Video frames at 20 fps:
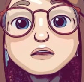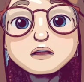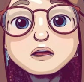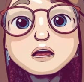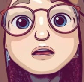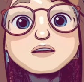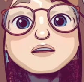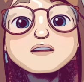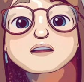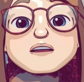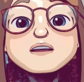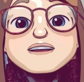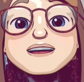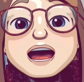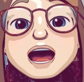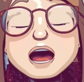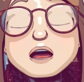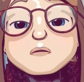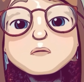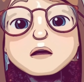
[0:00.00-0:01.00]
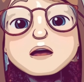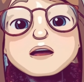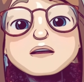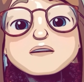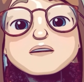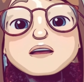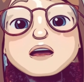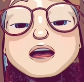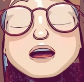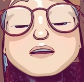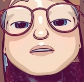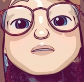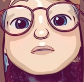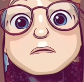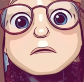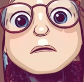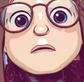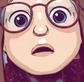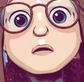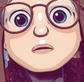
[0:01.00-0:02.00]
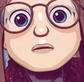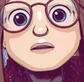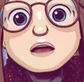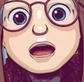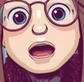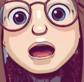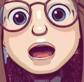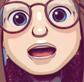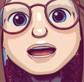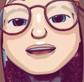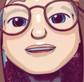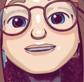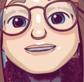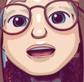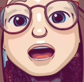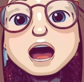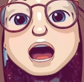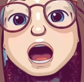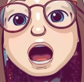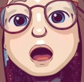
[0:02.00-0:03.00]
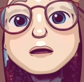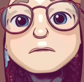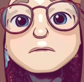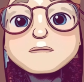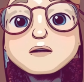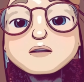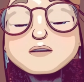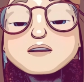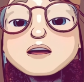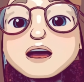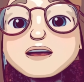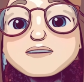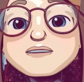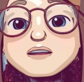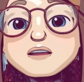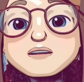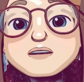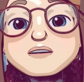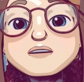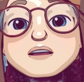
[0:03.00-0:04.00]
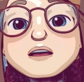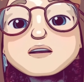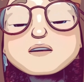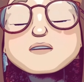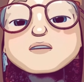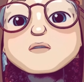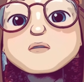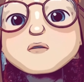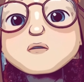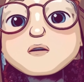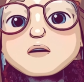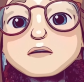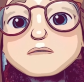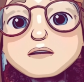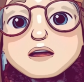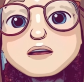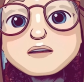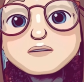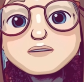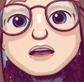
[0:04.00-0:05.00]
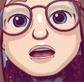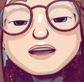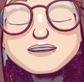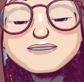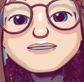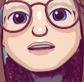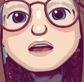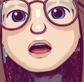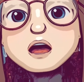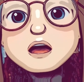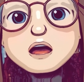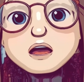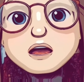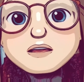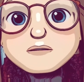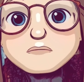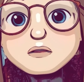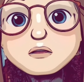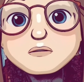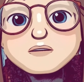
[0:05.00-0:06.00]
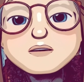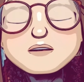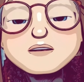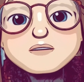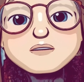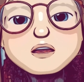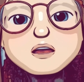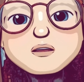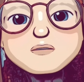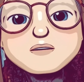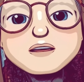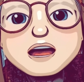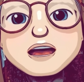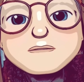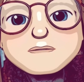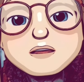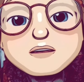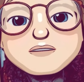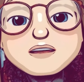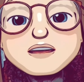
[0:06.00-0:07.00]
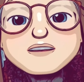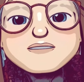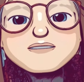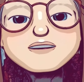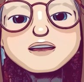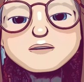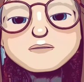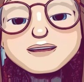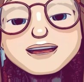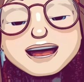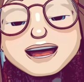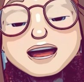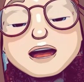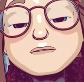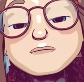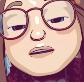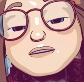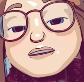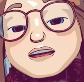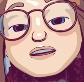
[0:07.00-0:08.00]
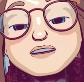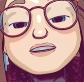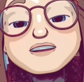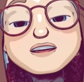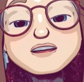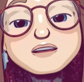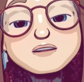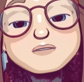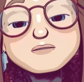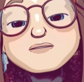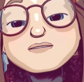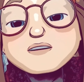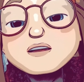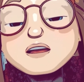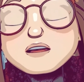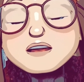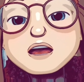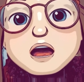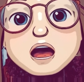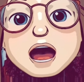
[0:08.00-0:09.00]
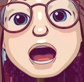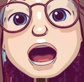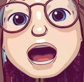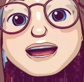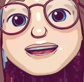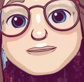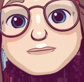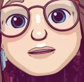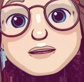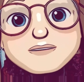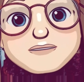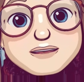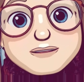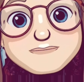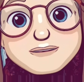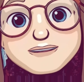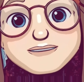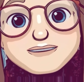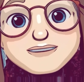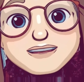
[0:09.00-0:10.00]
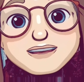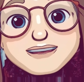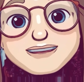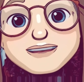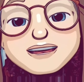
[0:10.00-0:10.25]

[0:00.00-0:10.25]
Today we're going to hear from both kings, and both kings are going to tell you all about their time on the throne, about their family, about their children, and about their marriages.